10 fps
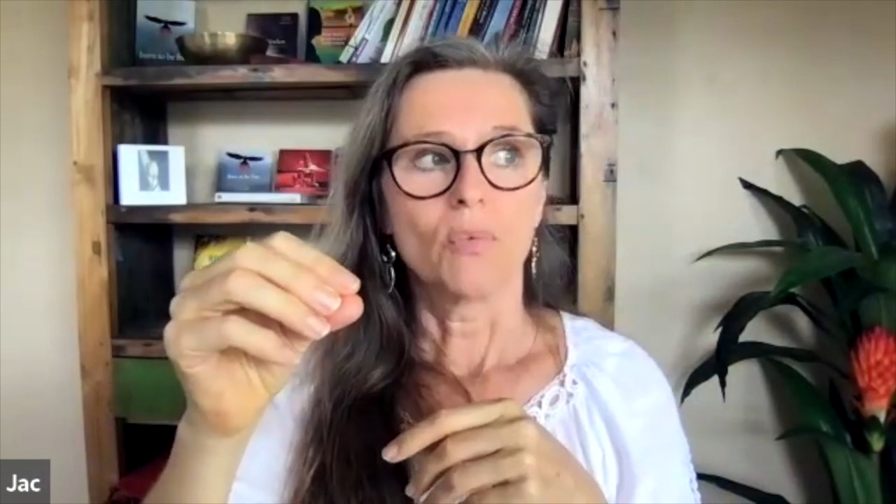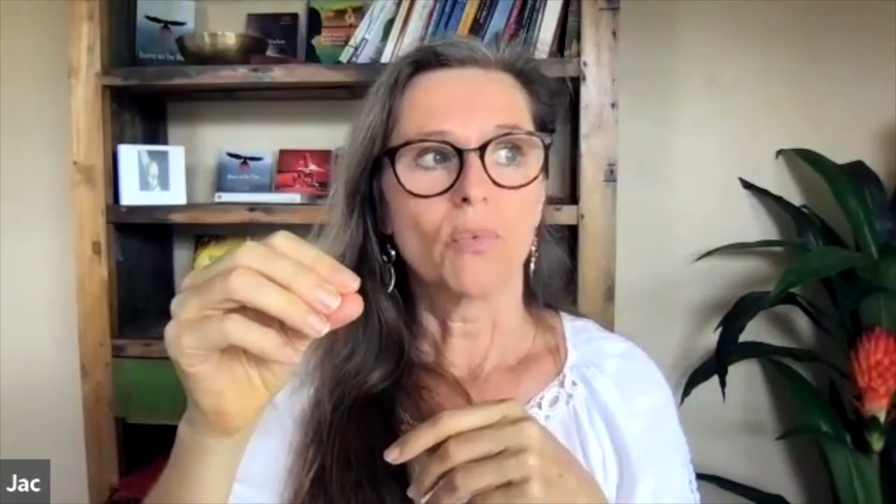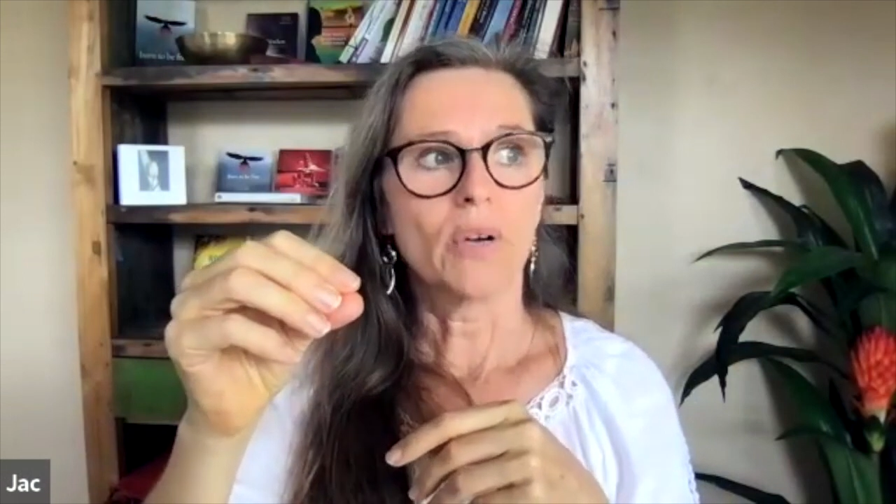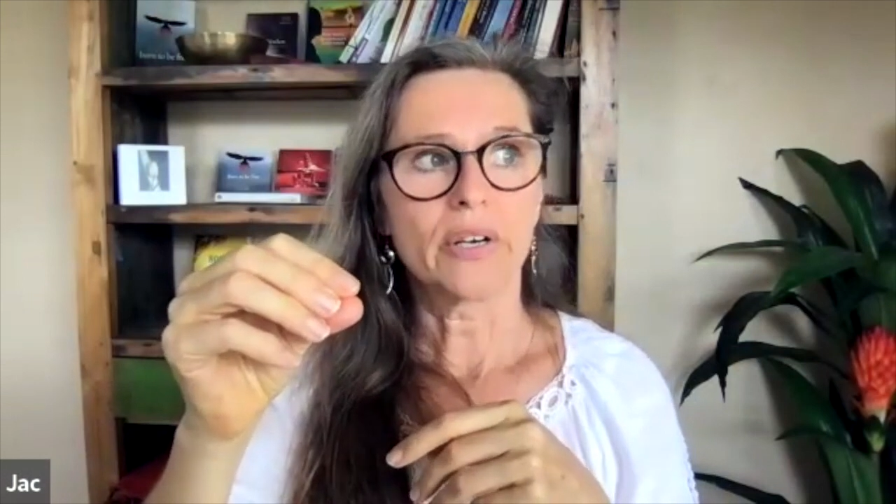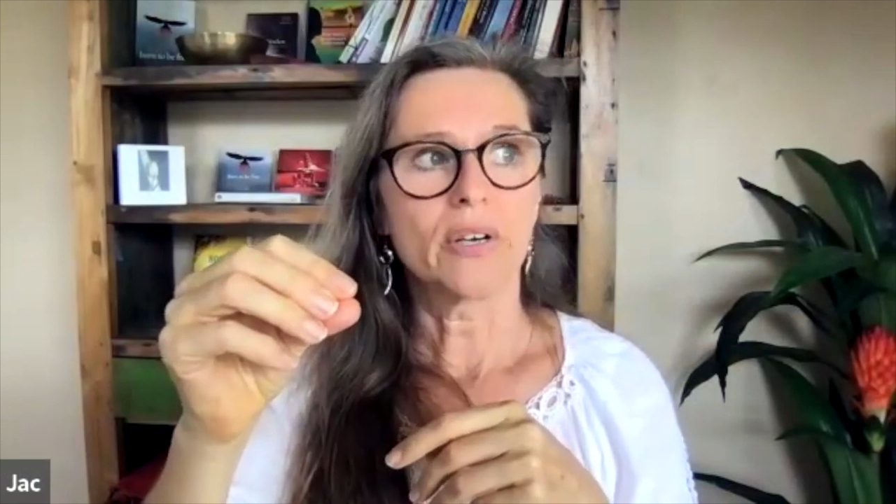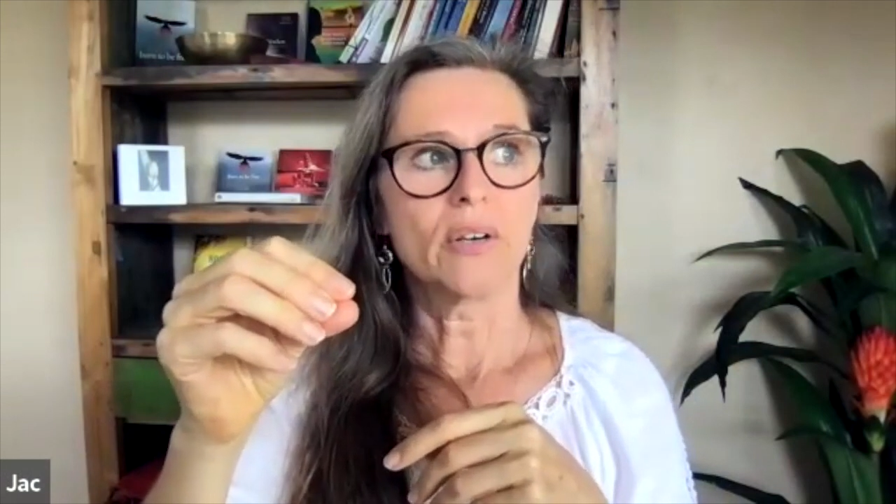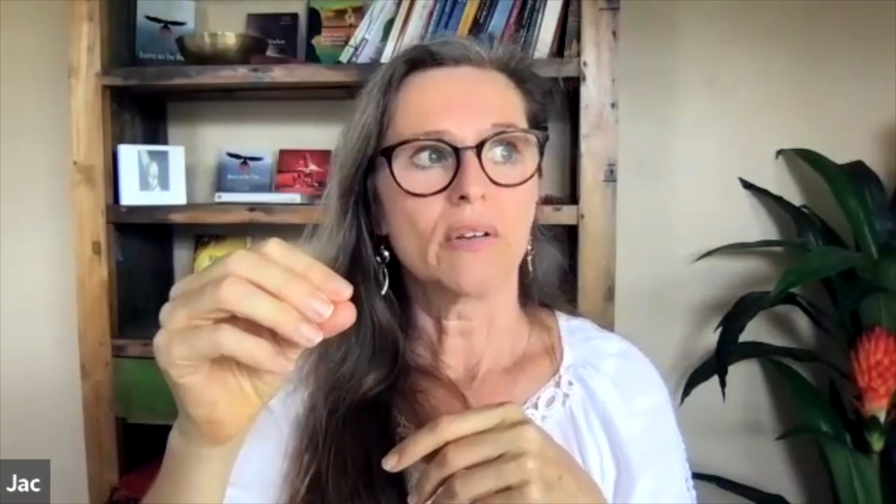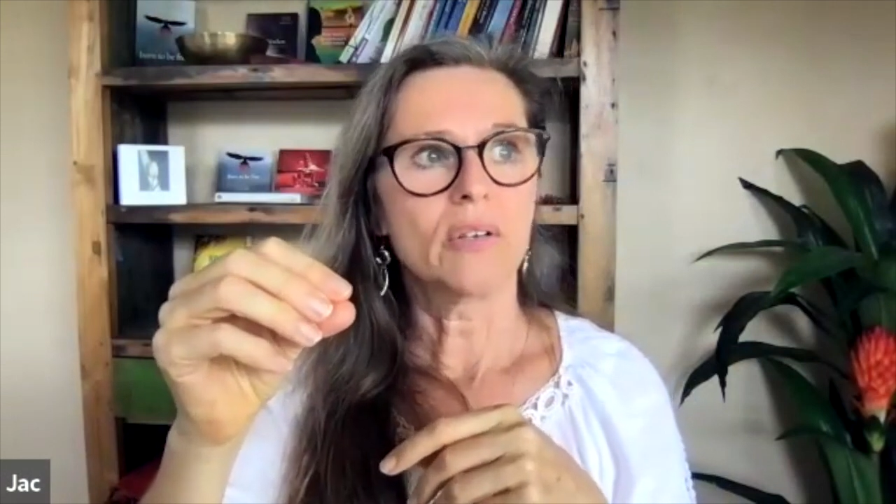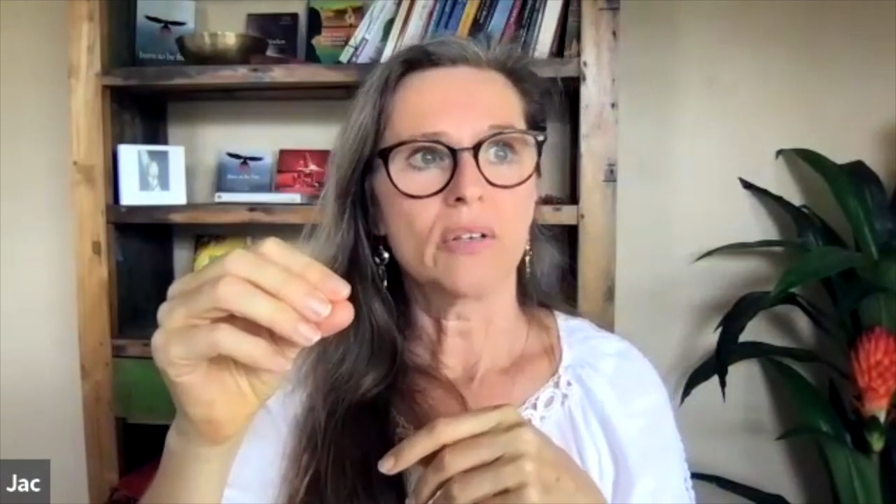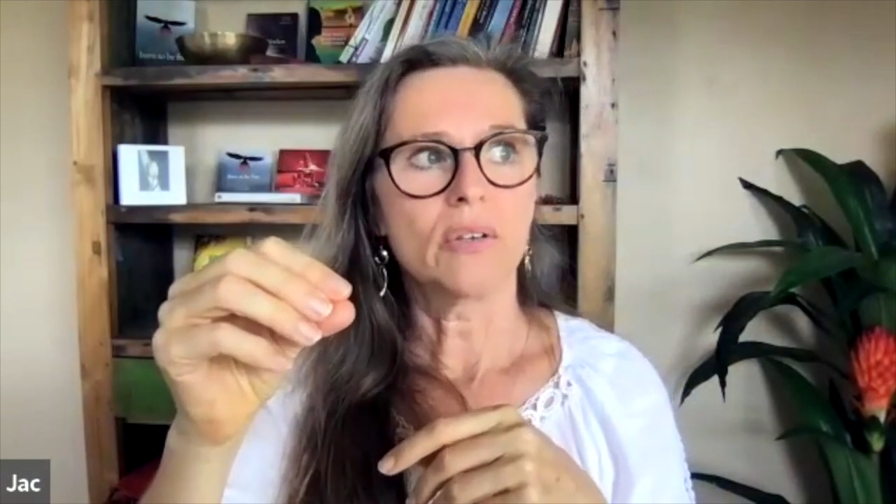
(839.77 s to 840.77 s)
we're
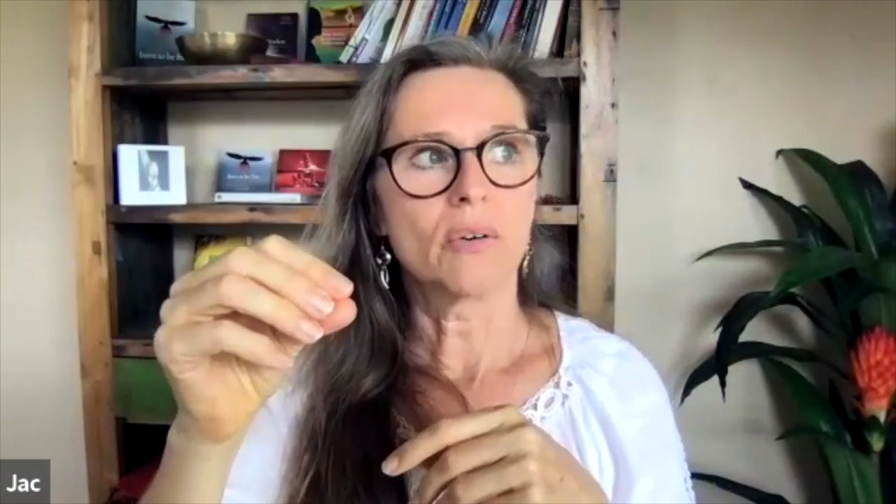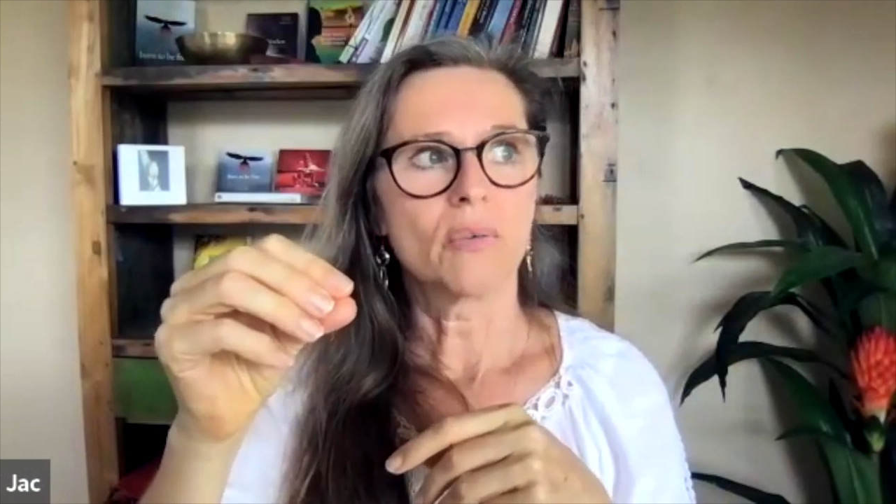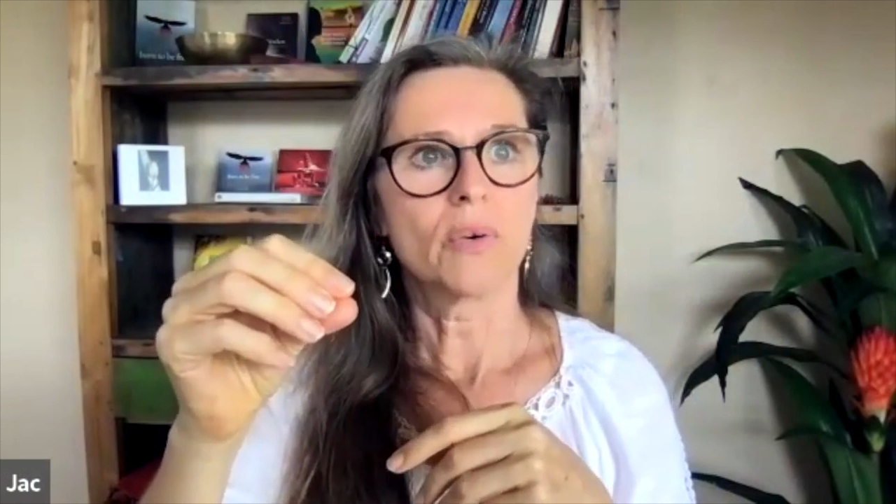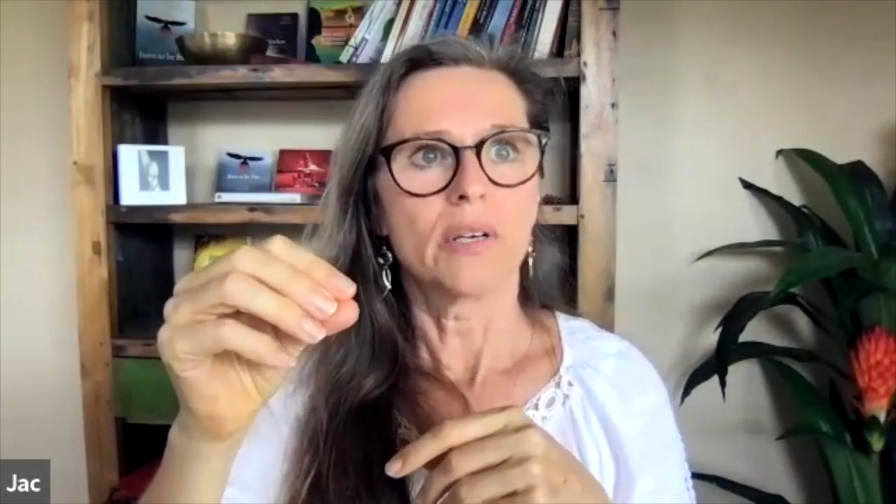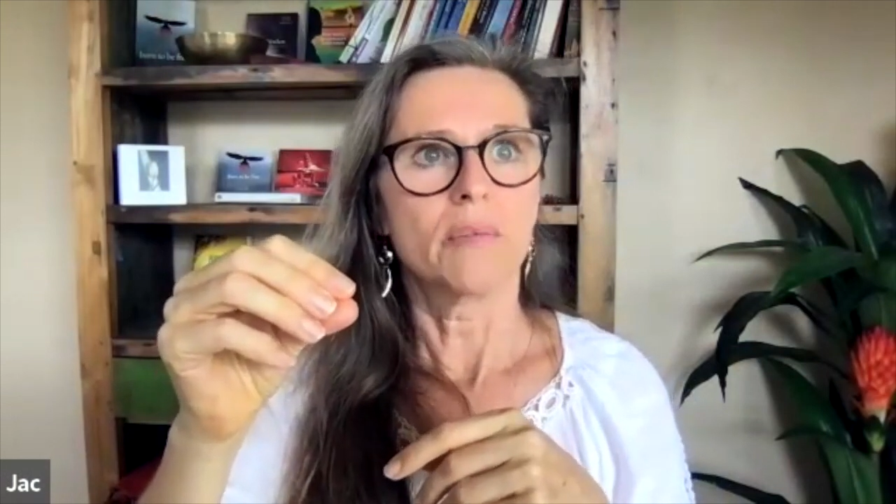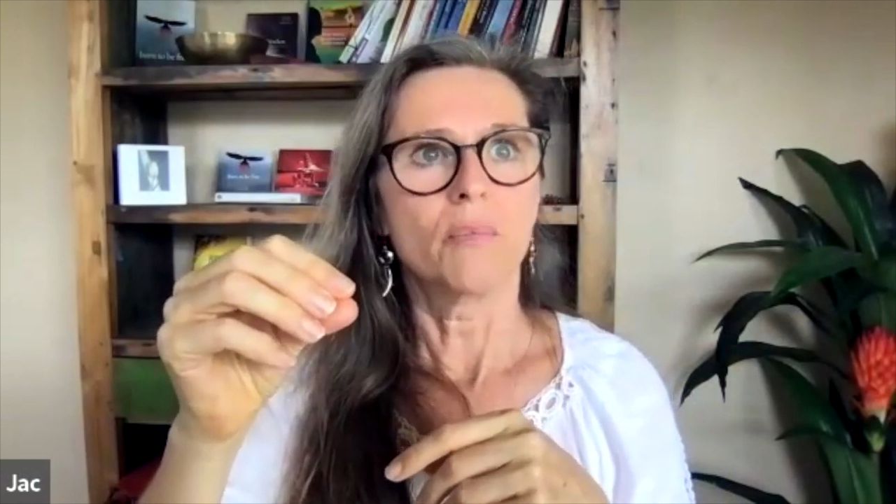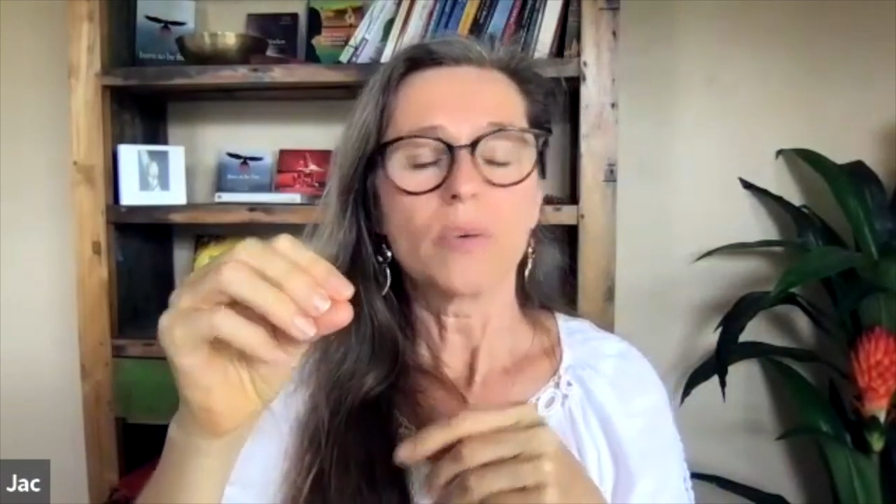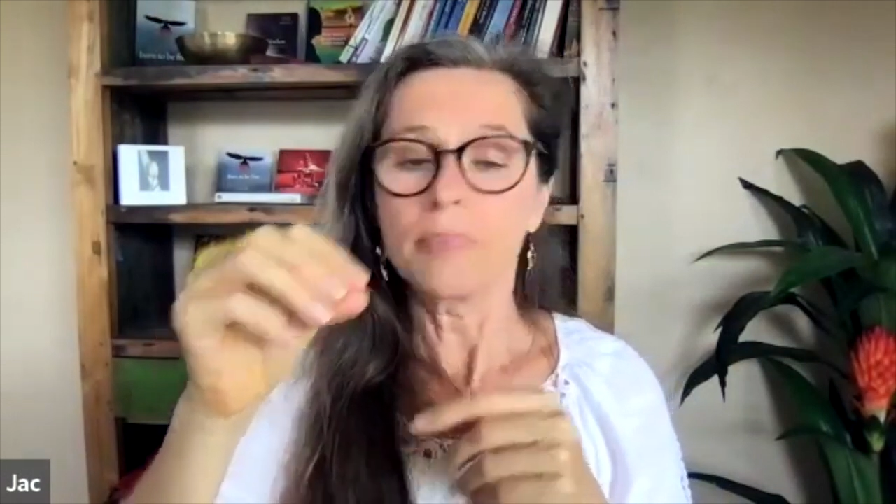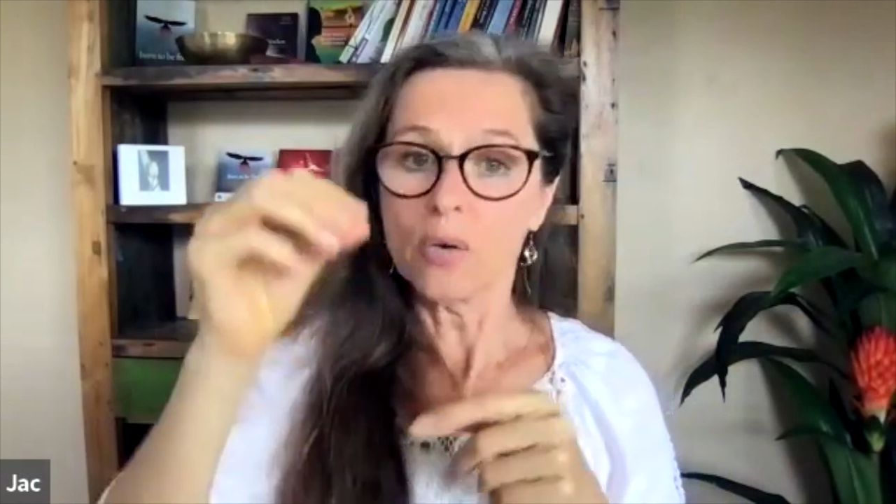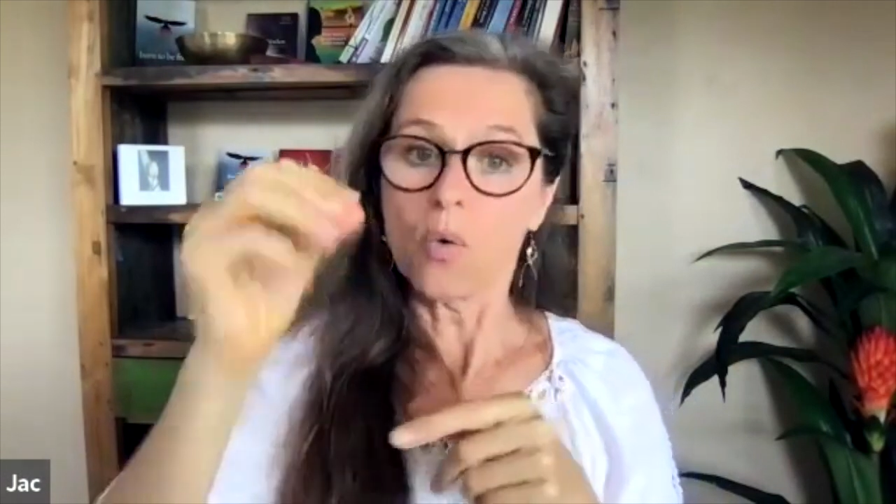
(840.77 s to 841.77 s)
being